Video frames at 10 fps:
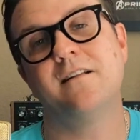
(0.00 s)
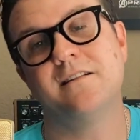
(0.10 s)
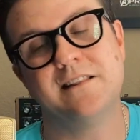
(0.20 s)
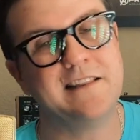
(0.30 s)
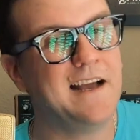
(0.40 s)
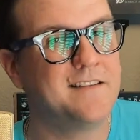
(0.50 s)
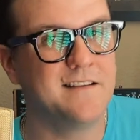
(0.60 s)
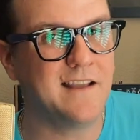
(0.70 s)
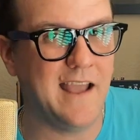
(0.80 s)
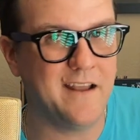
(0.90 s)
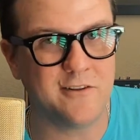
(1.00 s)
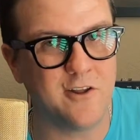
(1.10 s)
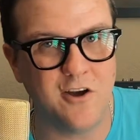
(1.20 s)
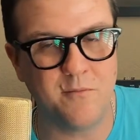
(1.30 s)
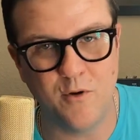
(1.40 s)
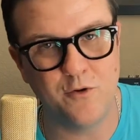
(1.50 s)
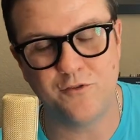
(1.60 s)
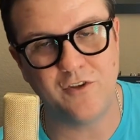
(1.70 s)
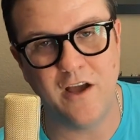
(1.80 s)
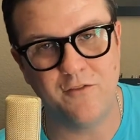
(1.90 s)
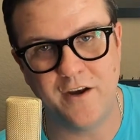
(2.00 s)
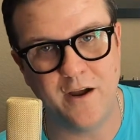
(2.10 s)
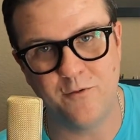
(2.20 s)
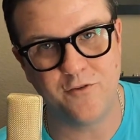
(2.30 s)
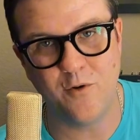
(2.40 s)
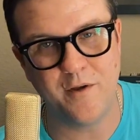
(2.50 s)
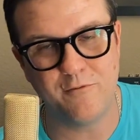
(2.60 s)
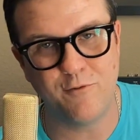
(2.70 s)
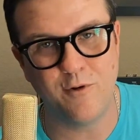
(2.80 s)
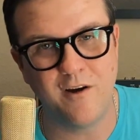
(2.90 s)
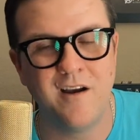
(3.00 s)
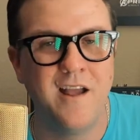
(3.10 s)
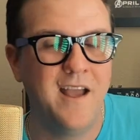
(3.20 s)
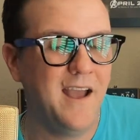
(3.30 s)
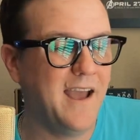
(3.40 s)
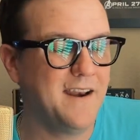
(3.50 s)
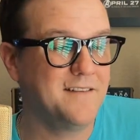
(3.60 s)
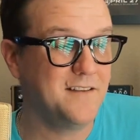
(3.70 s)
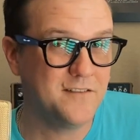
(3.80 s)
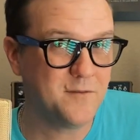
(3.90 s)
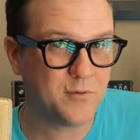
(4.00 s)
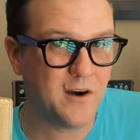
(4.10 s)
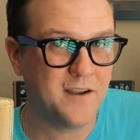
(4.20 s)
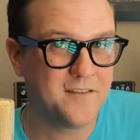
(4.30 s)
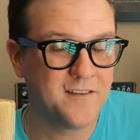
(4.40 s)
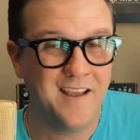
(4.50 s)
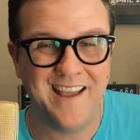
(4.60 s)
classic analog Moog sound that I was going for at a decent price,